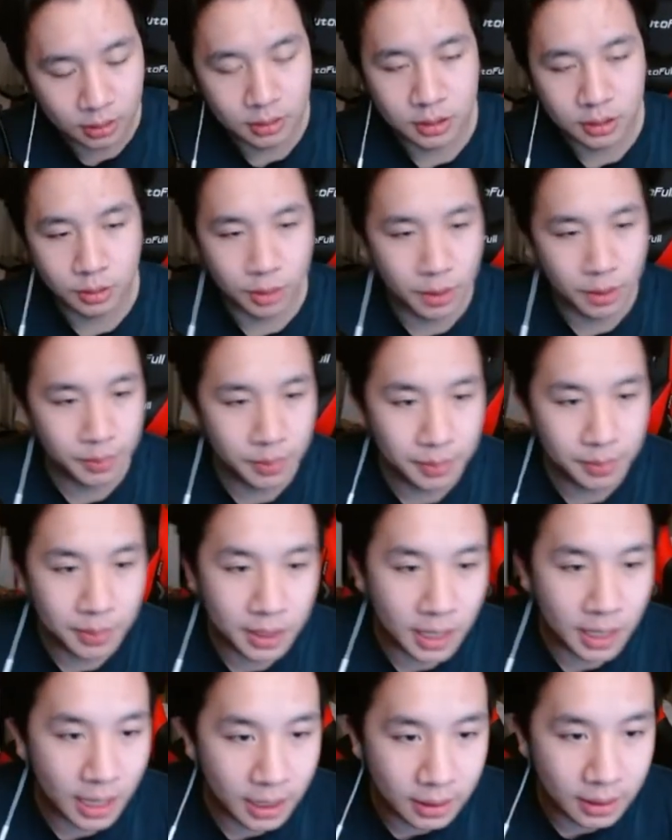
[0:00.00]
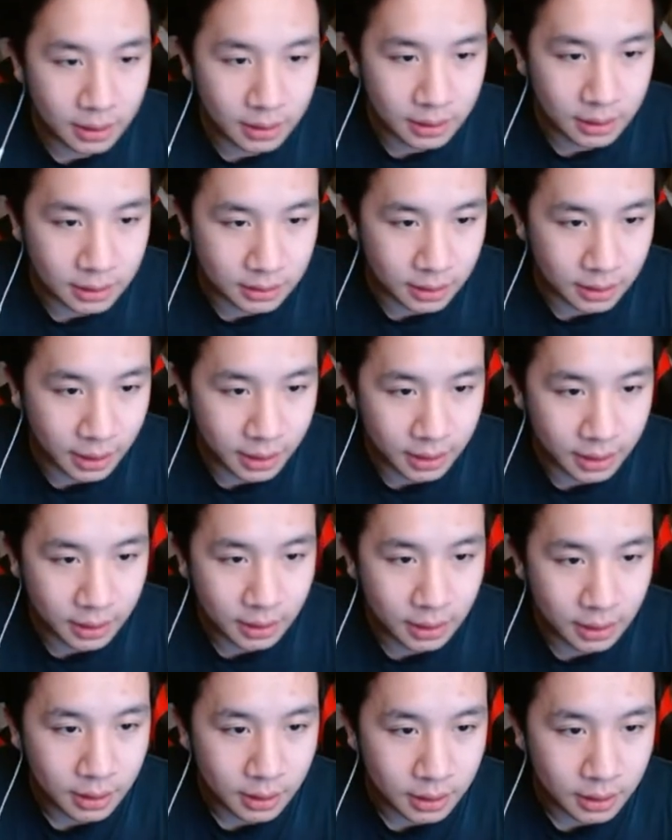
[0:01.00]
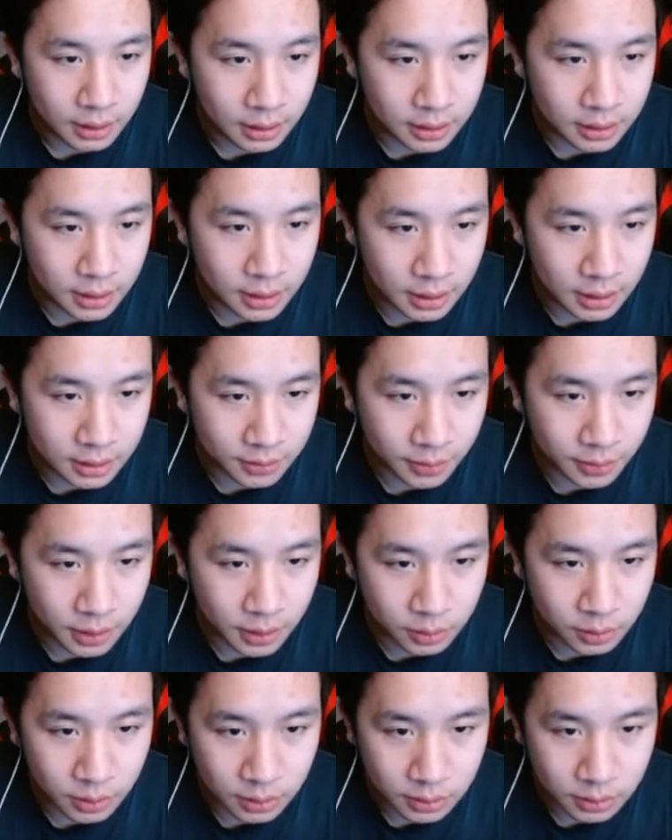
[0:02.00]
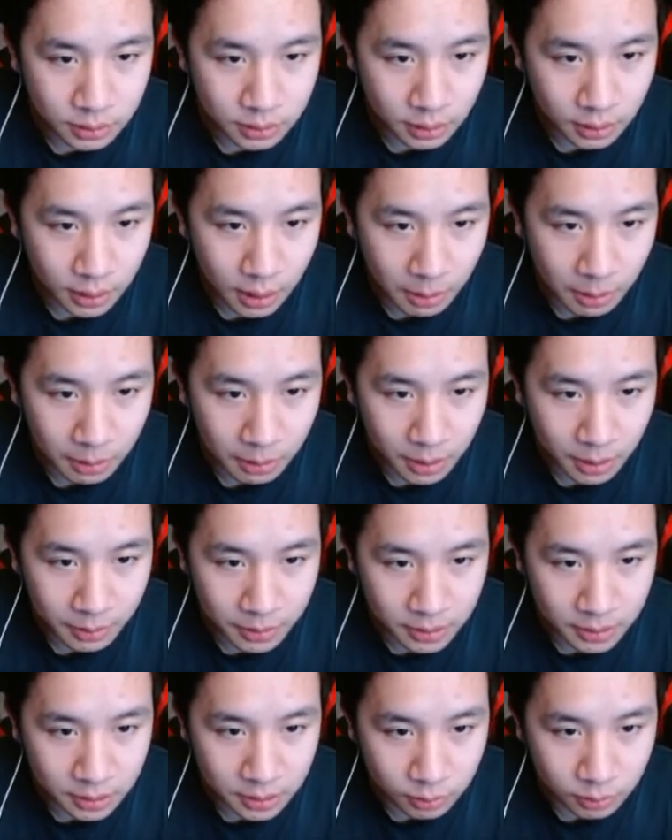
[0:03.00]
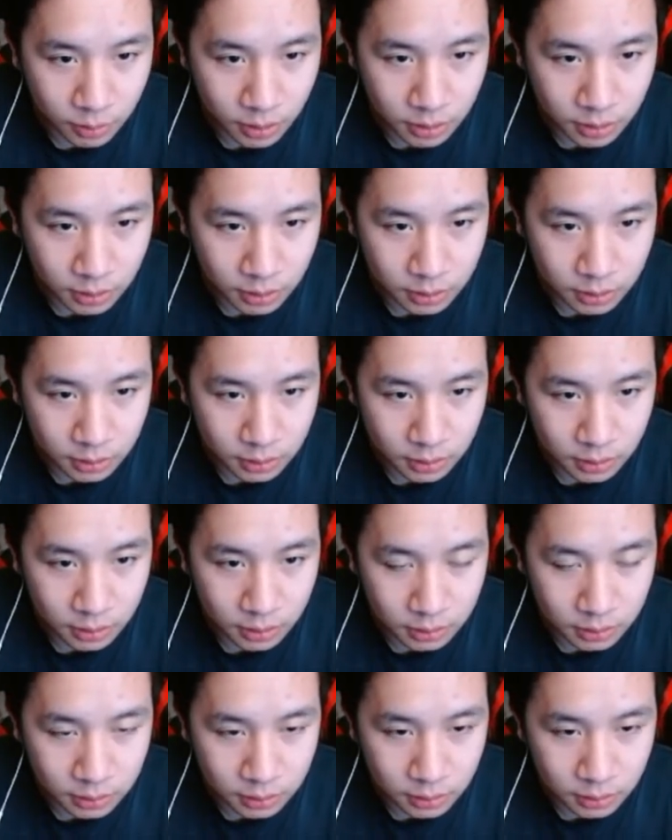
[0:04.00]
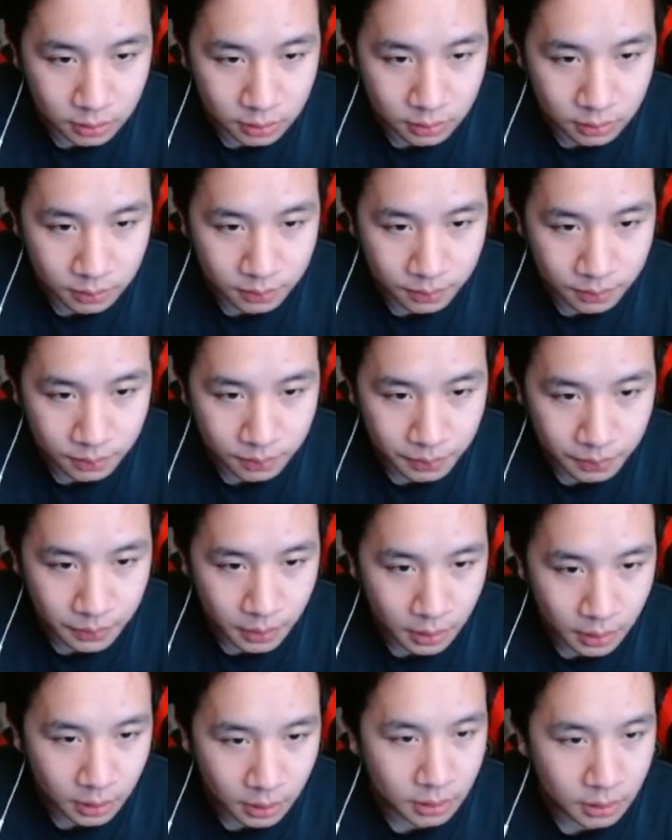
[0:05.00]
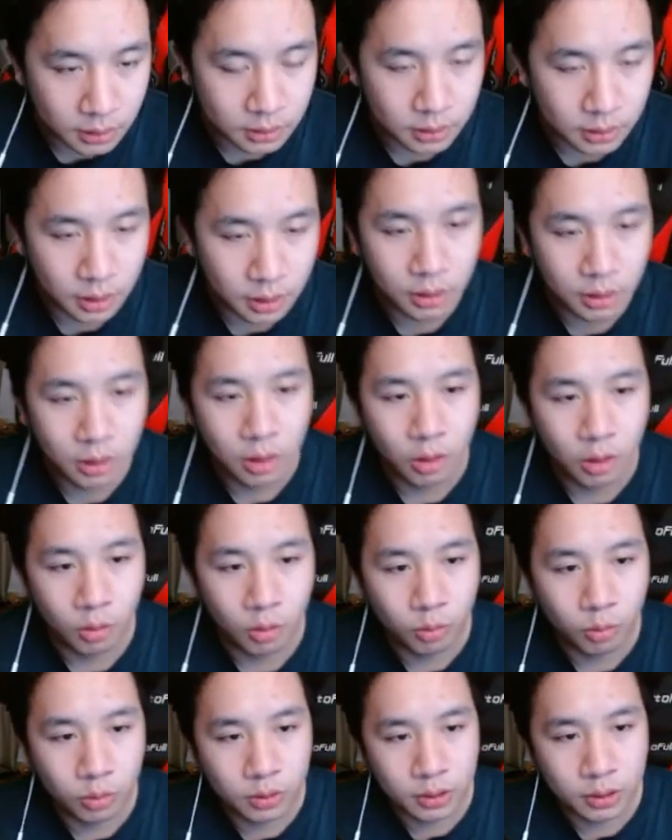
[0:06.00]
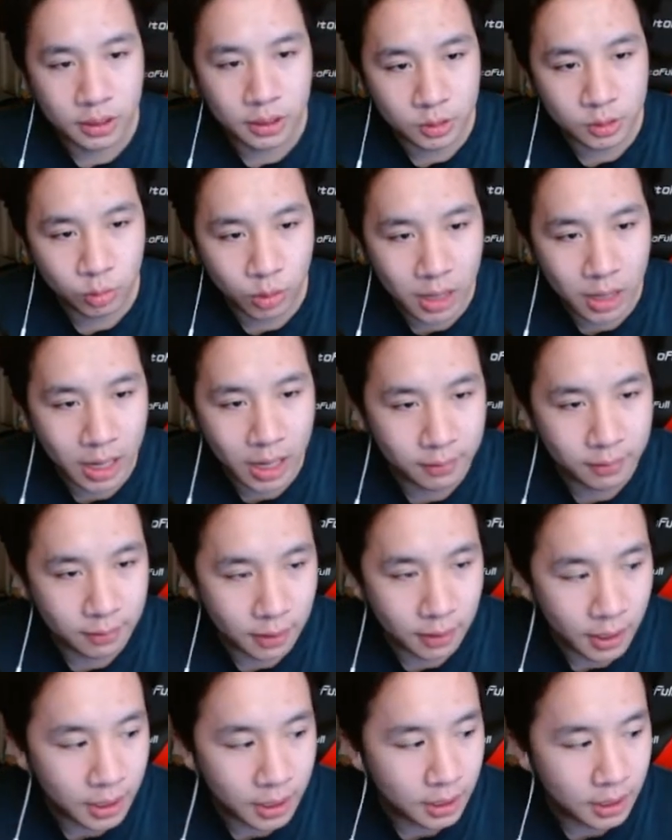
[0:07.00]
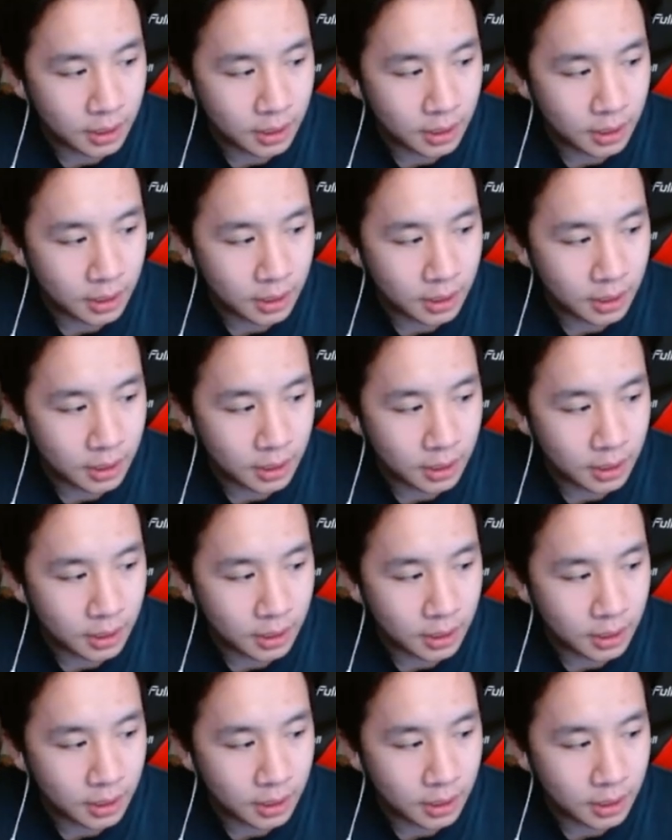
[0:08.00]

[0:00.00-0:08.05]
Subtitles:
So what I mean by that is like, you see this first one? So I'm gonna label this as 1, 2. So this y, right?